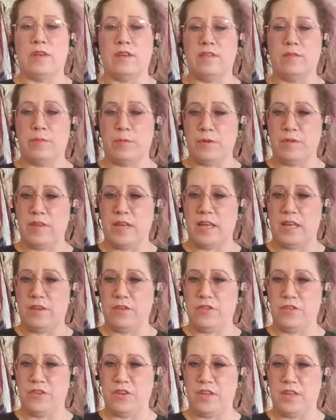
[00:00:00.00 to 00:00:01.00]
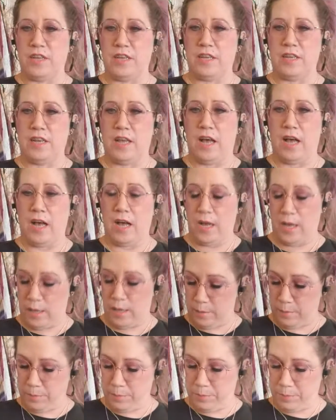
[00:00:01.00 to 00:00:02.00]
transportation,
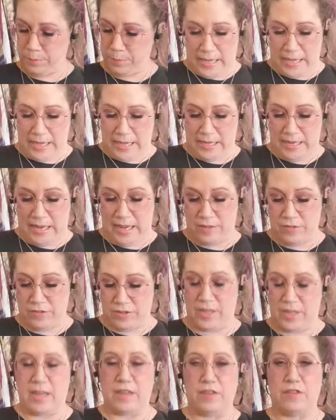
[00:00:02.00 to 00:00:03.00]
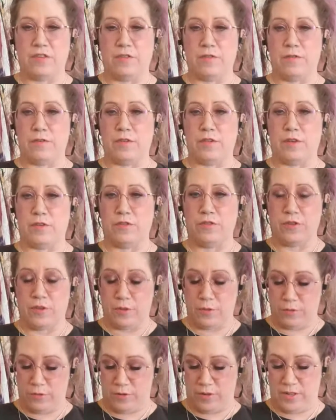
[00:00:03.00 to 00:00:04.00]
and education for their
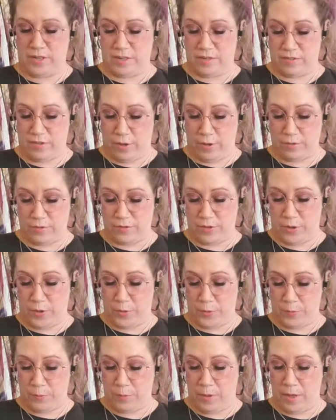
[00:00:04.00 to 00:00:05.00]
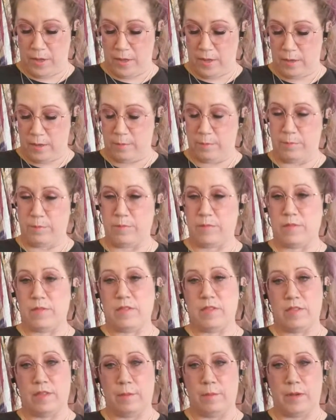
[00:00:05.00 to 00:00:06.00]
children. It's also,
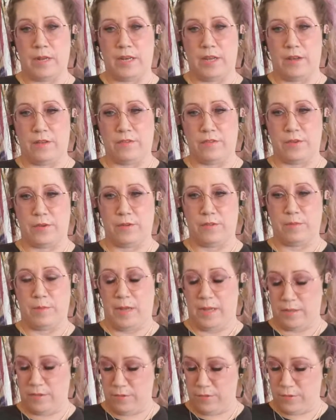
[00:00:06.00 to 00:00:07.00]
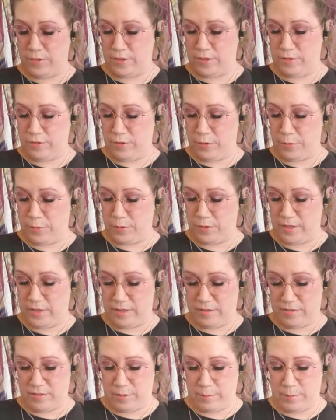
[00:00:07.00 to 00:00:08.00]
the money also goes back to the
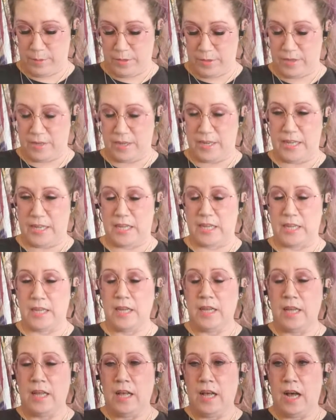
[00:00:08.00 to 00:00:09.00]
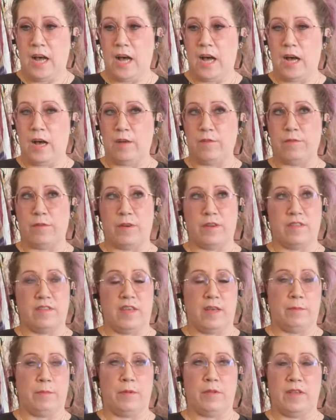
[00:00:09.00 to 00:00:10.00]
Togolese community. For
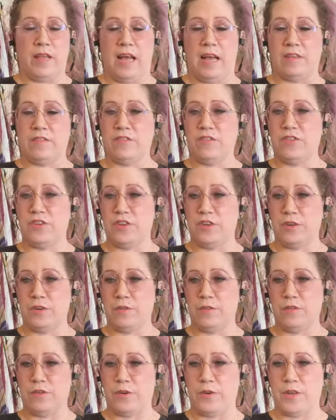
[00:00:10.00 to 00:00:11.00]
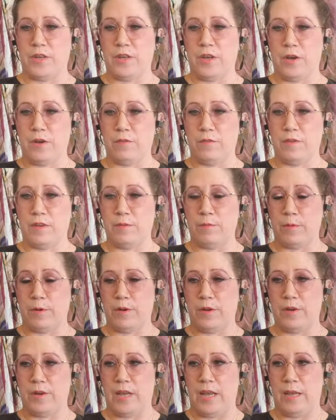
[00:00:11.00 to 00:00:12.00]
example, last year during COVID, we
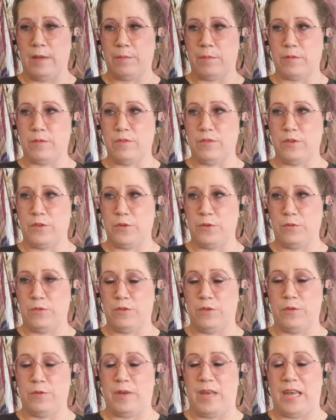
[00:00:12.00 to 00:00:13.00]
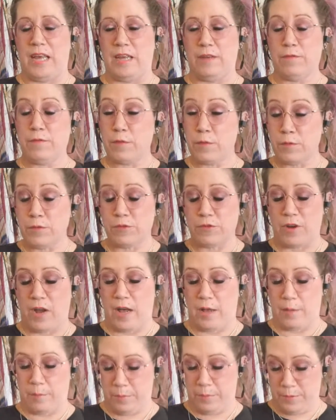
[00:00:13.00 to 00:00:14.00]
were able to do a food
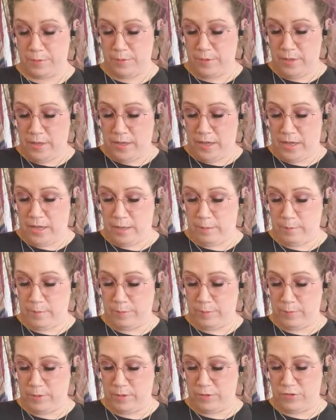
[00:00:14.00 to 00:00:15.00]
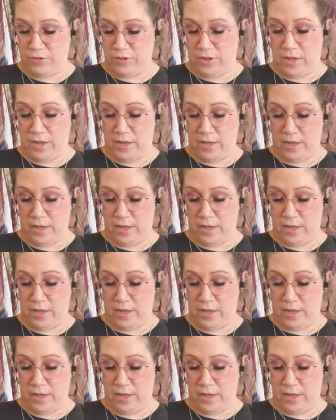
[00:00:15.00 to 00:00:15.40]
drop in which